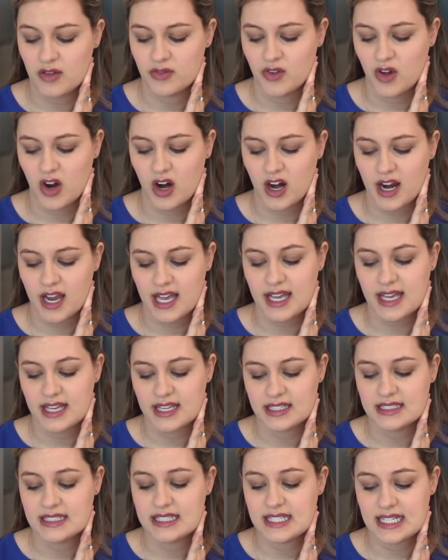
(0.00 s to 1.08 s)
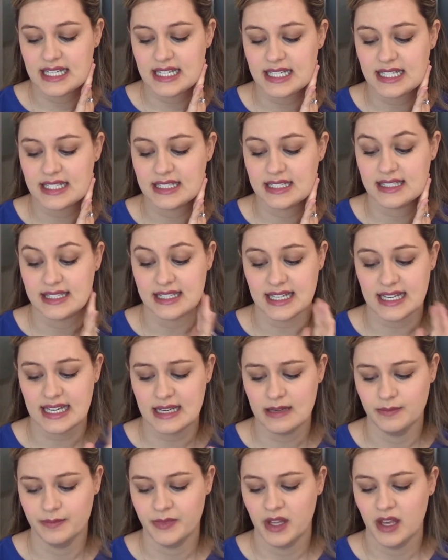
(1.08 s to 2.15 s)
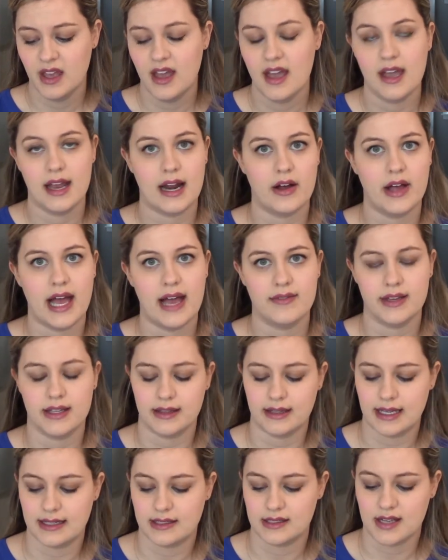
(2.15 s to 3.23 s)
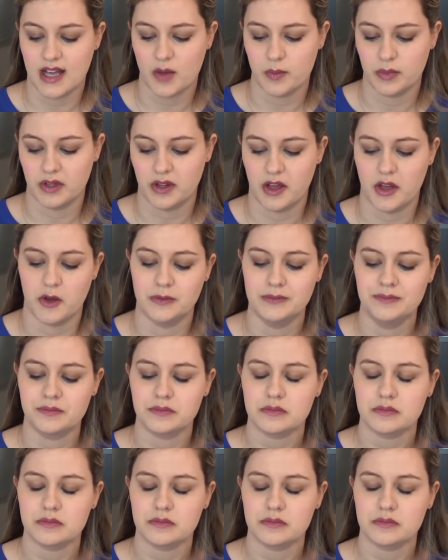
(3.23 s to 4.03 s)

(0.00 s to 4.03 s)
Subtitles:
Frantz, and I'll have it linked down below.